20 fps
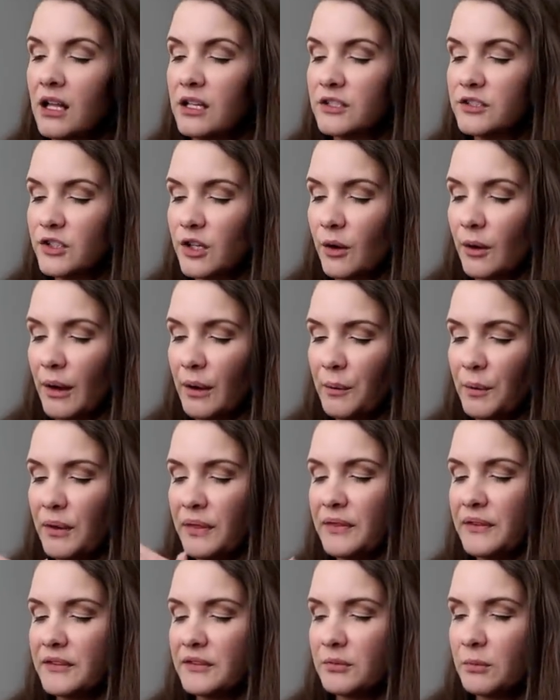So I
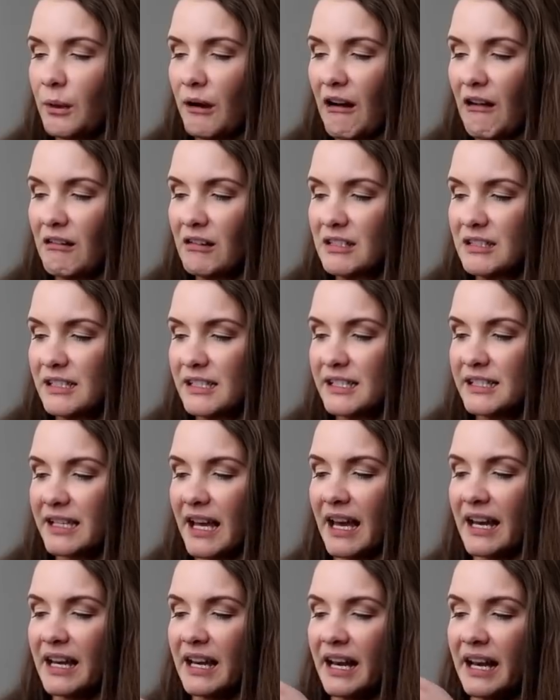went this route
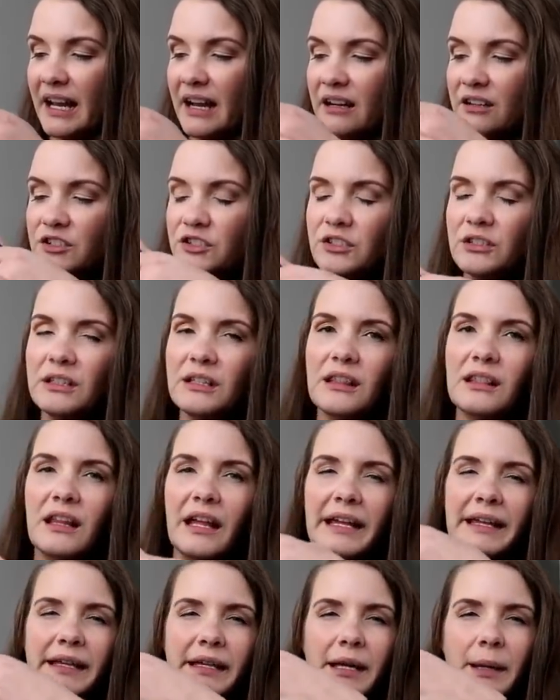instead, and I actually
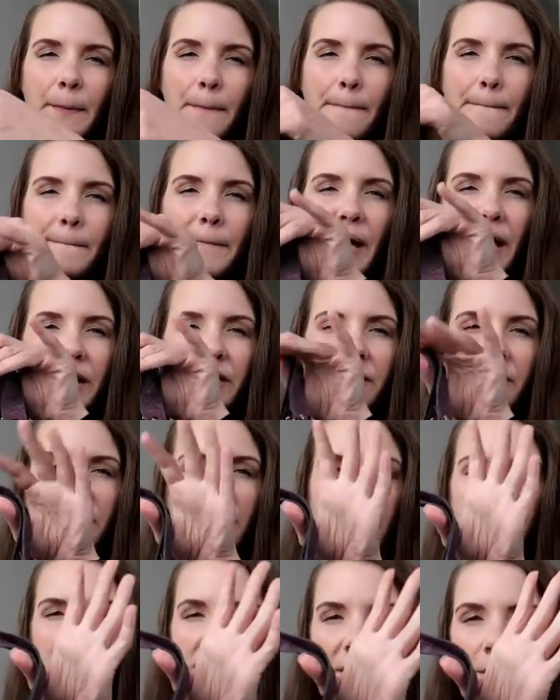like it better
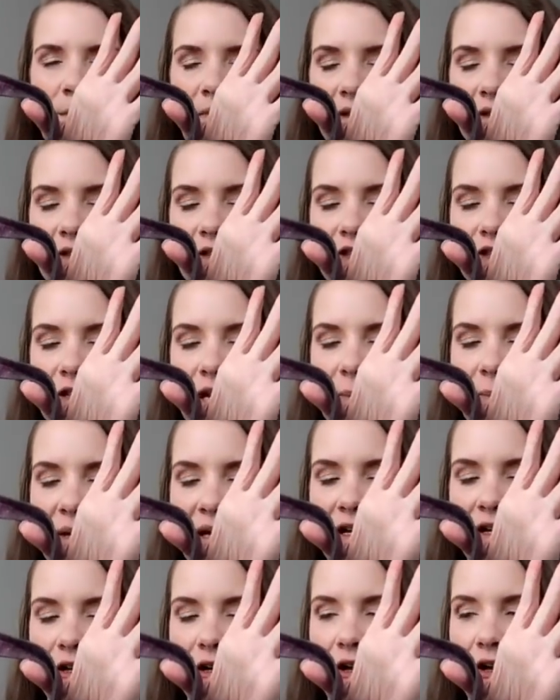than some of their strap
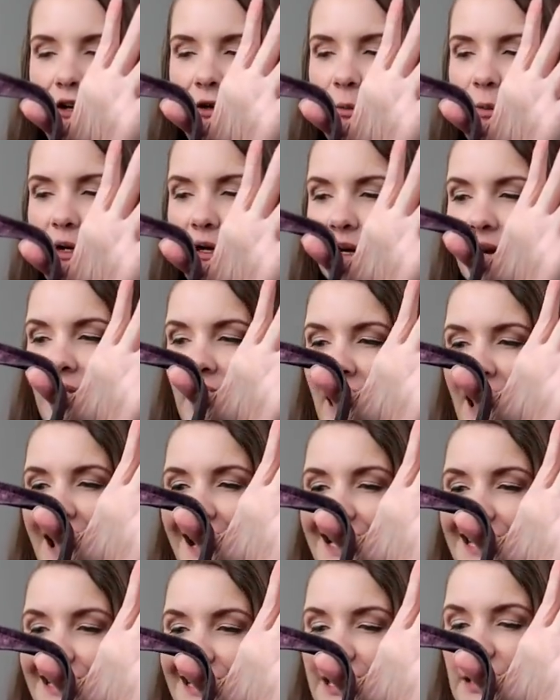anchor hardware,
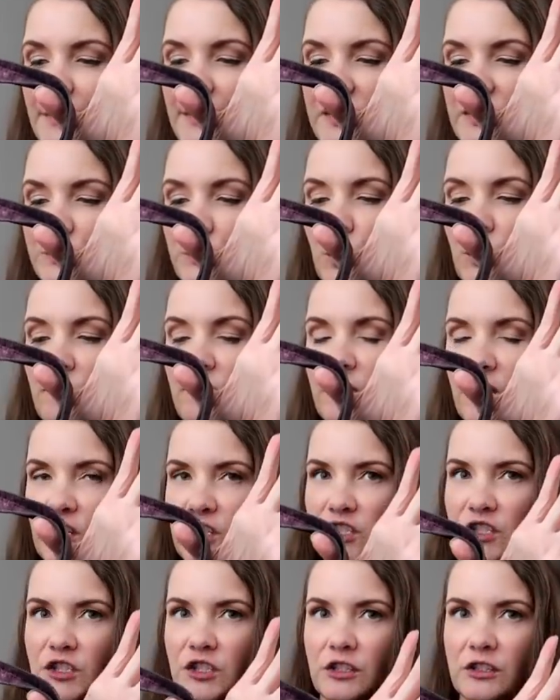and I think it makes more
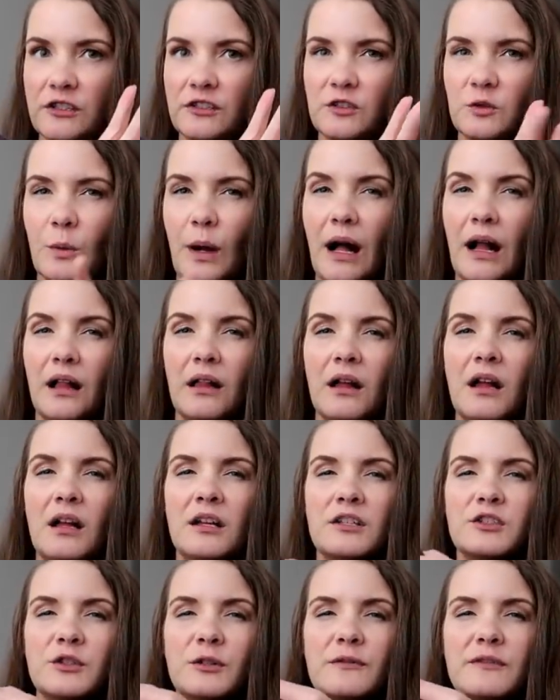versatile as well.
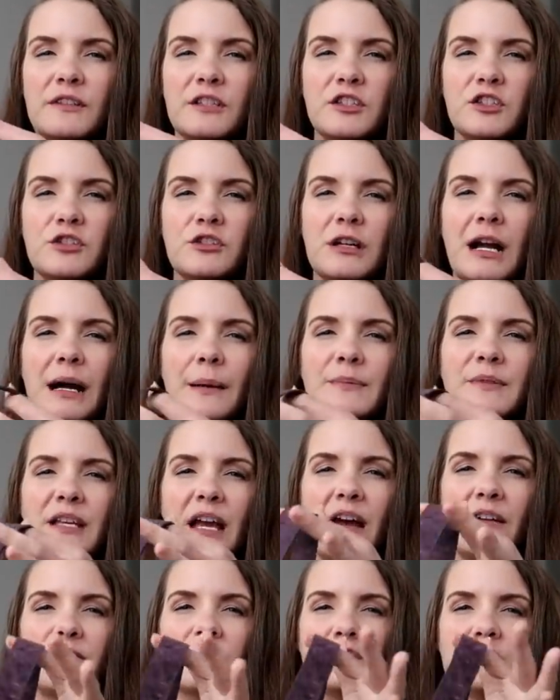So if these straps
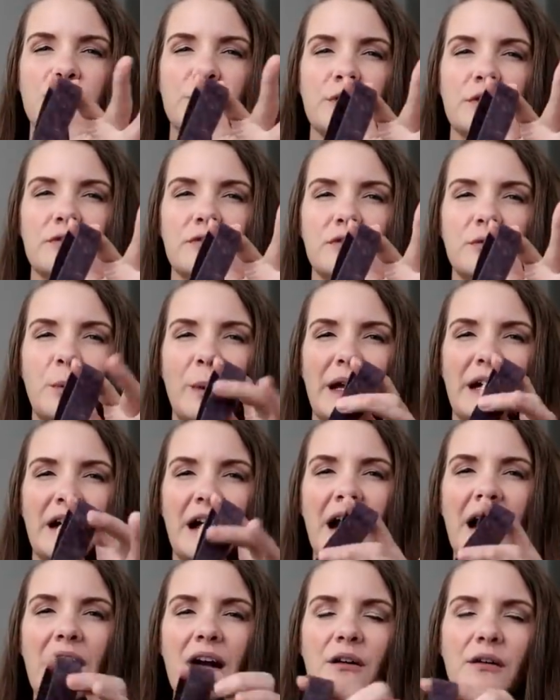ever sort of
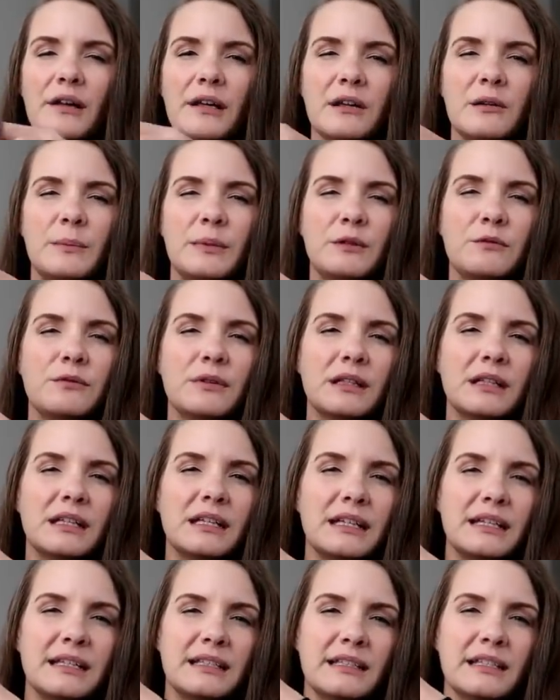wear out, it would be really
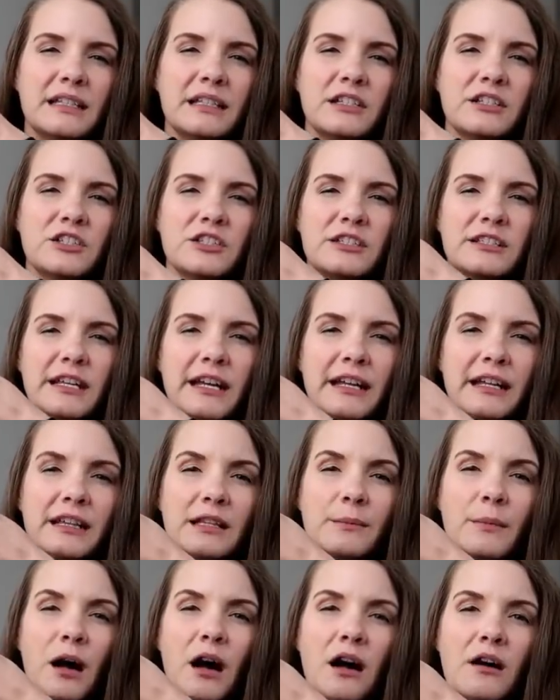easy to just take
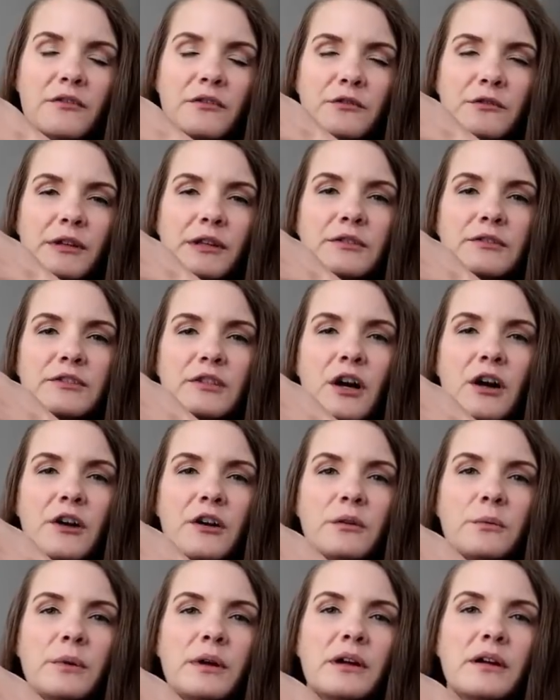them off and reuse the
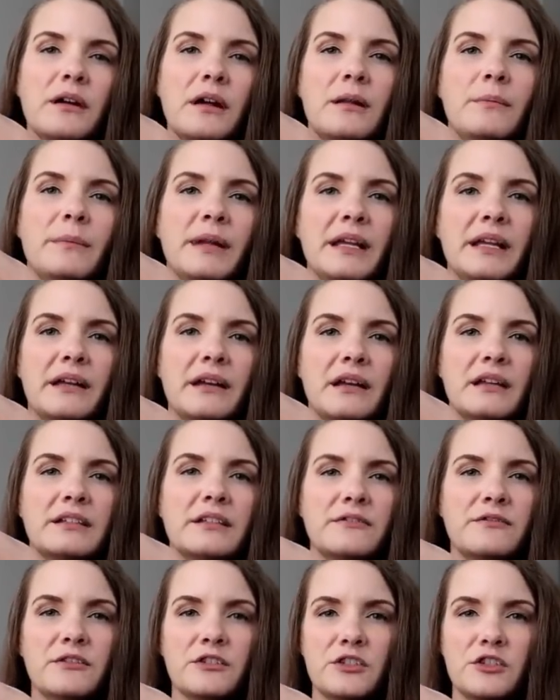hardware and make a
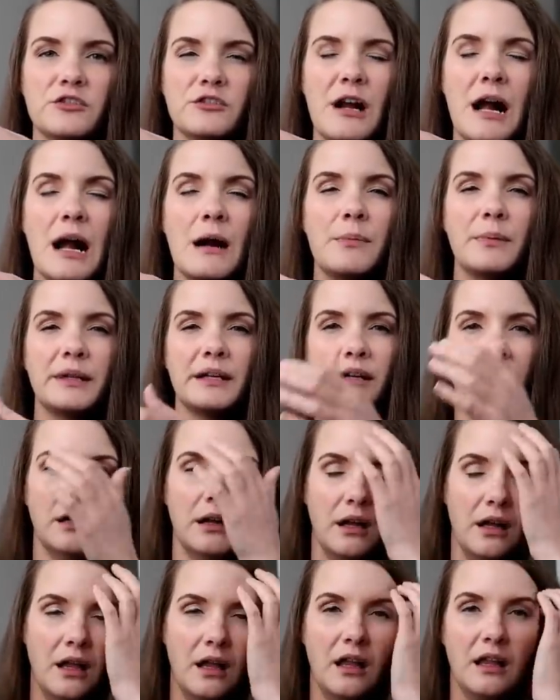different strap, like
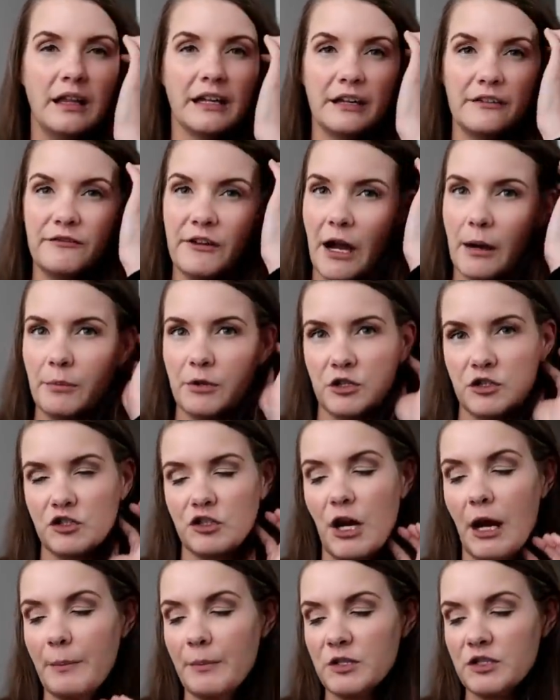a like a fabric
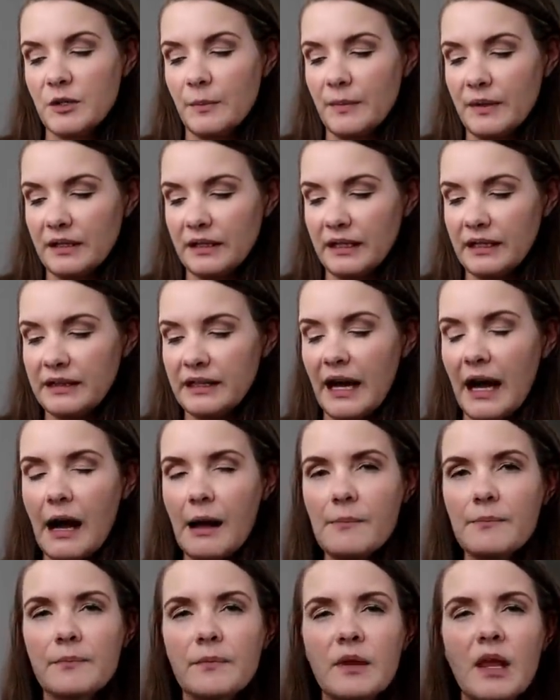strap or something like that.